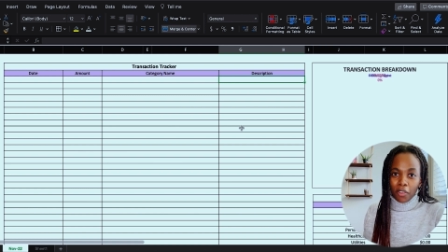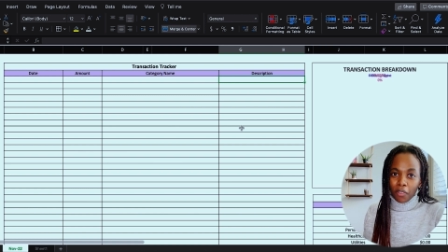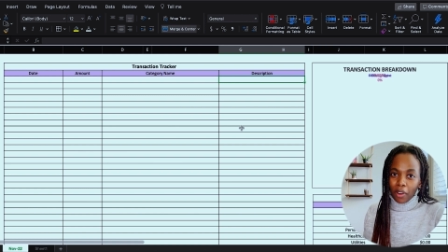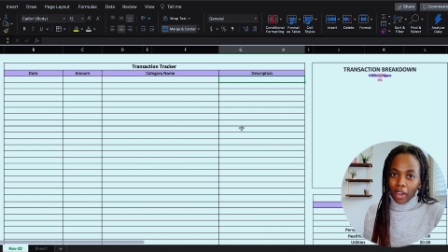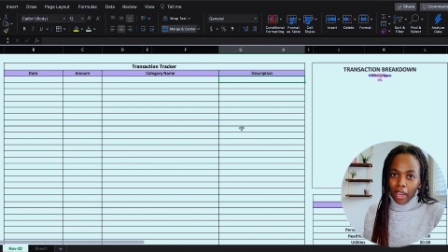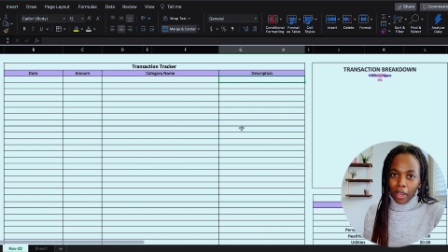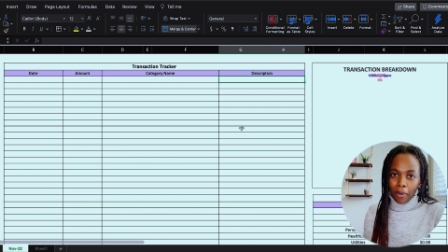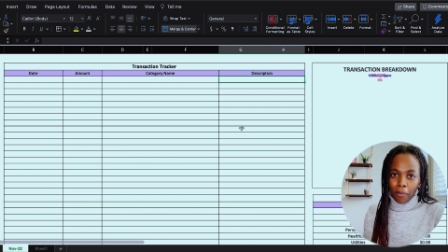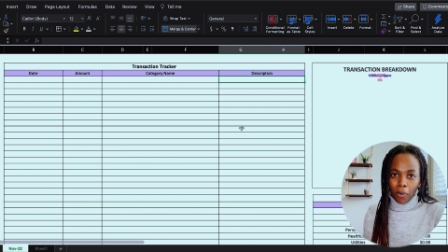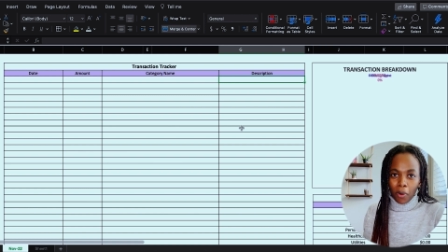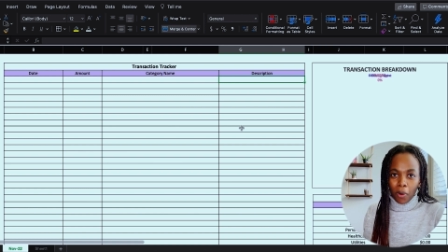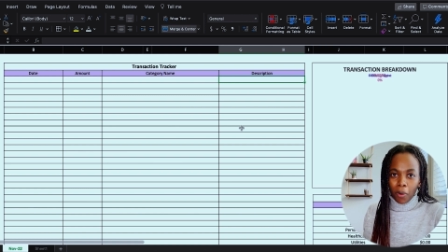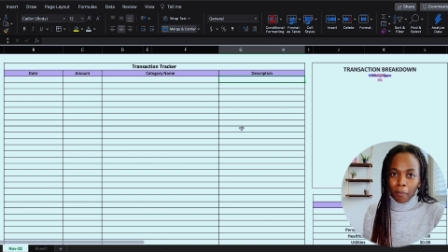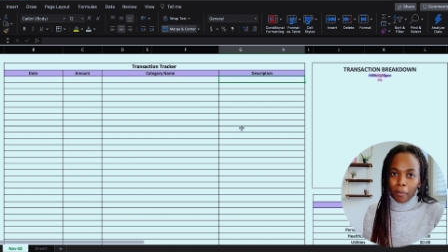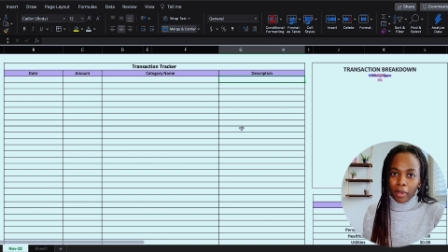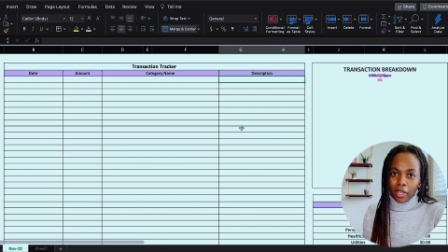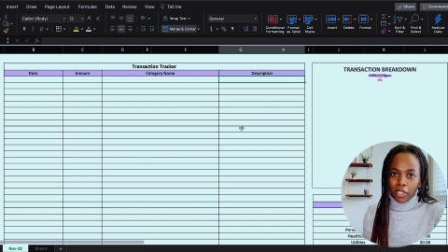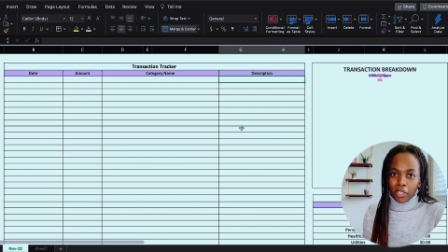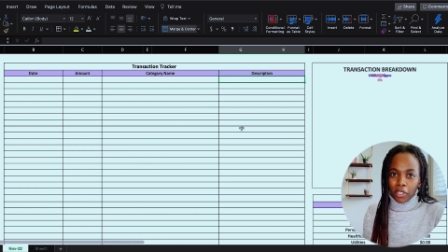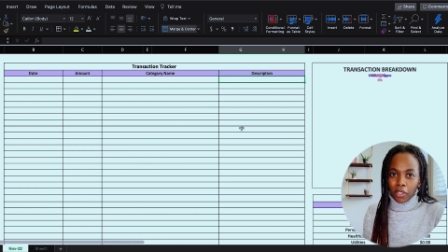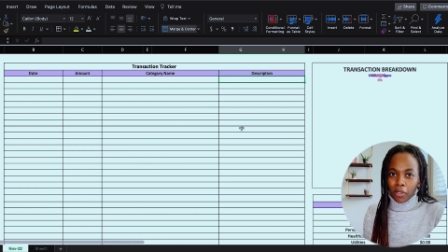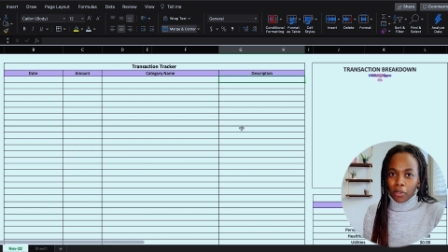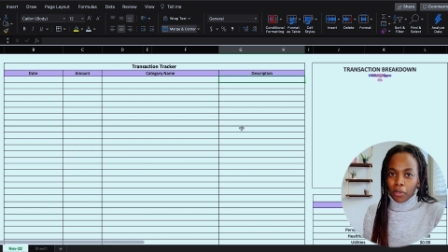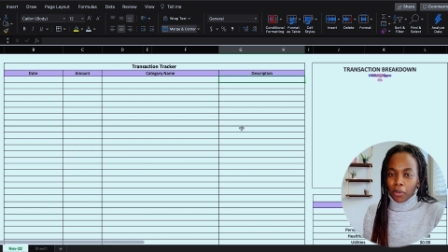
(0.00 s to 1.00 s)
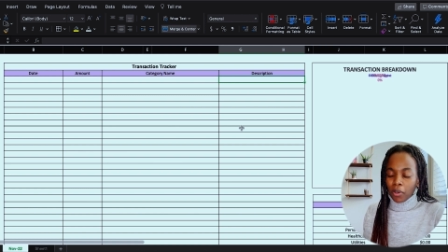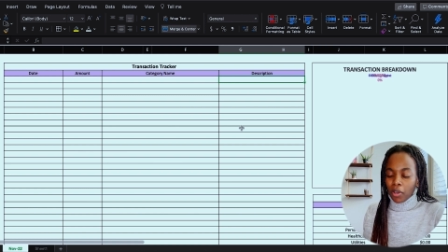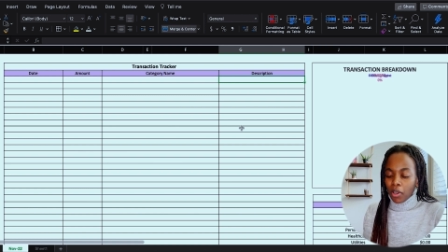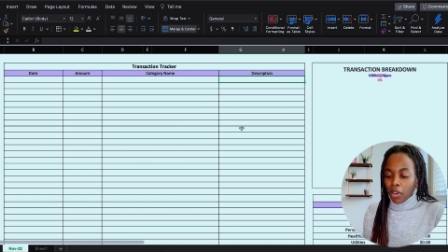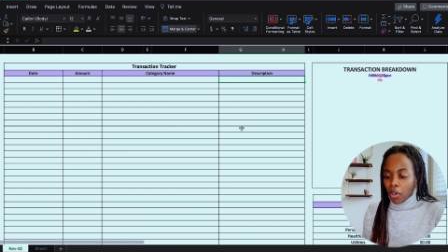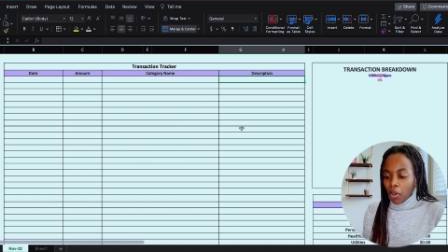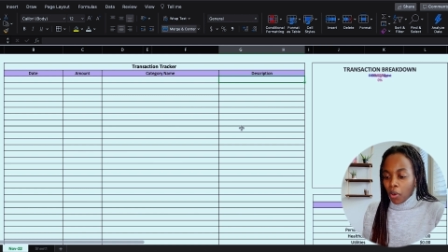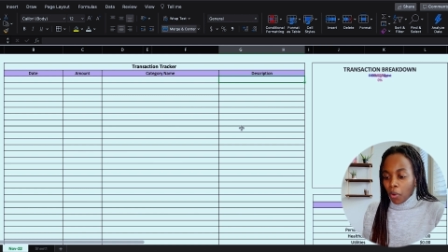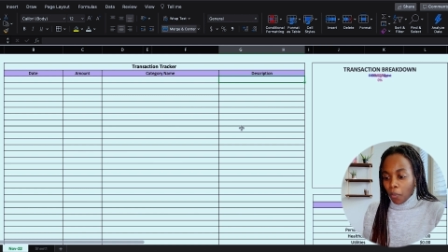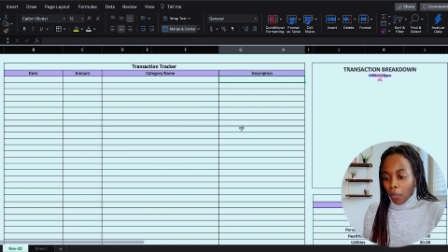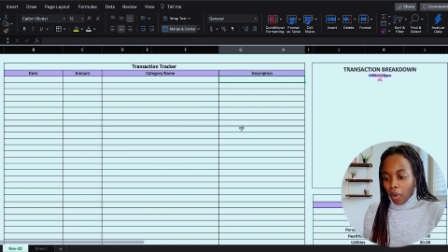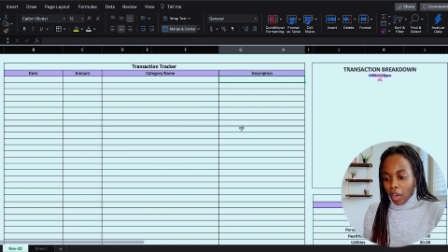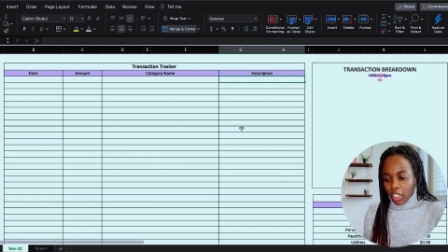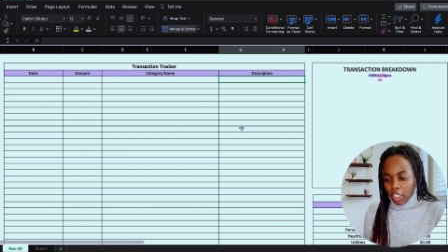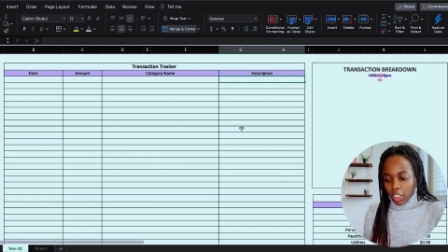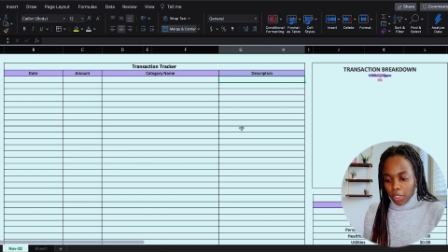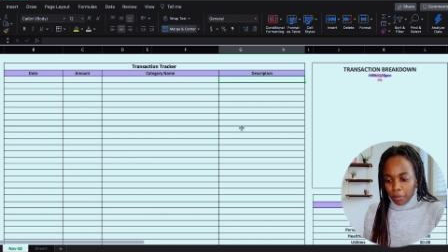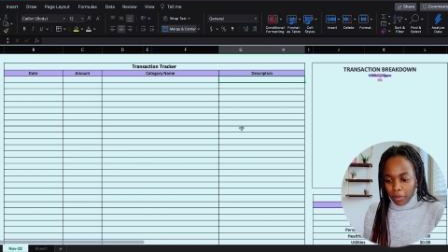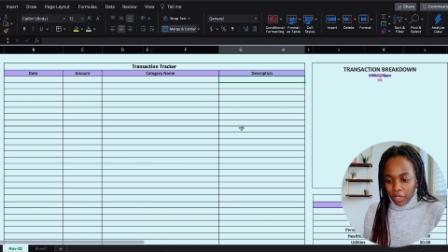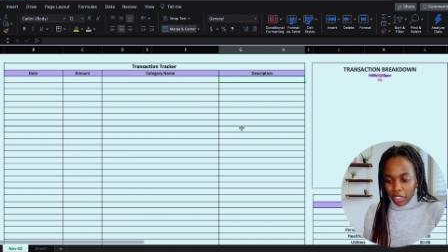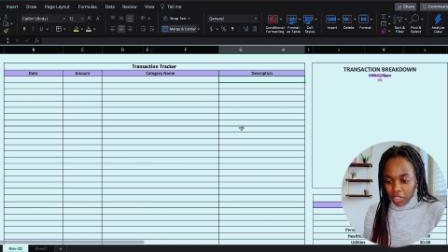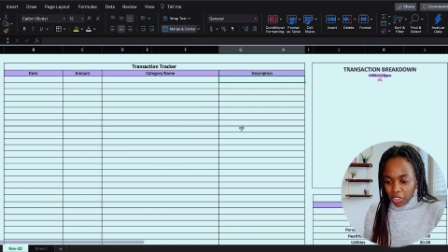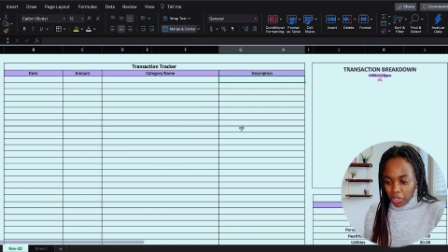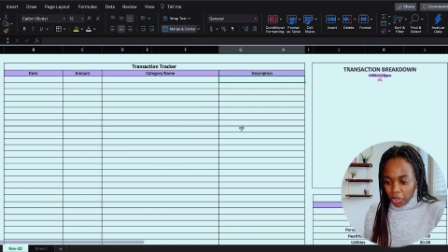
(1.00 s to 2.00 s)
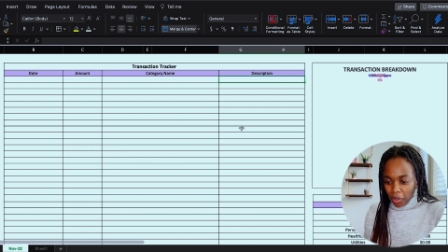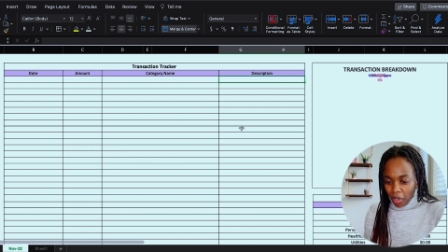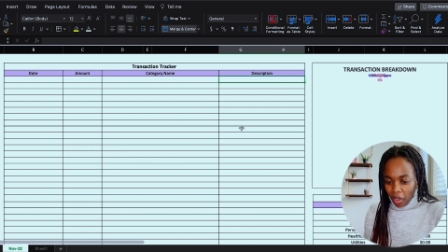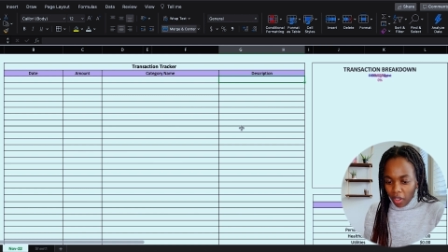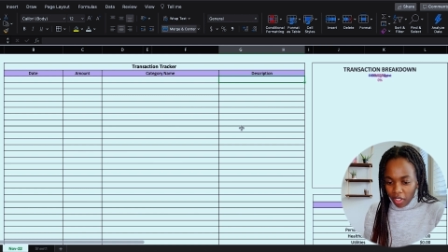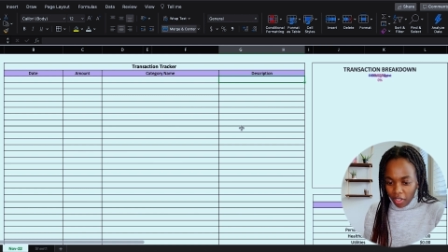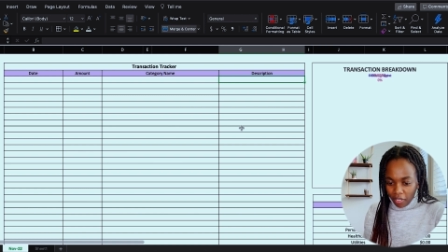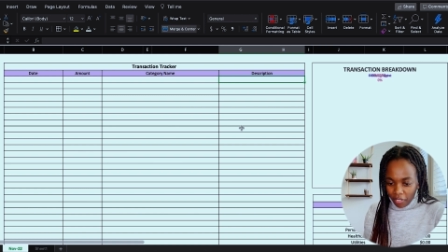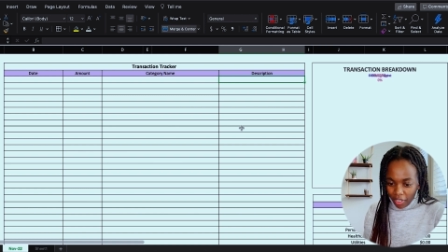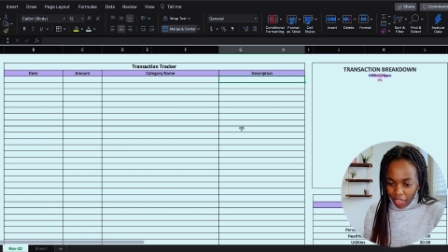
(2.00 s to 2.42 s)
I won't make you watch me do all of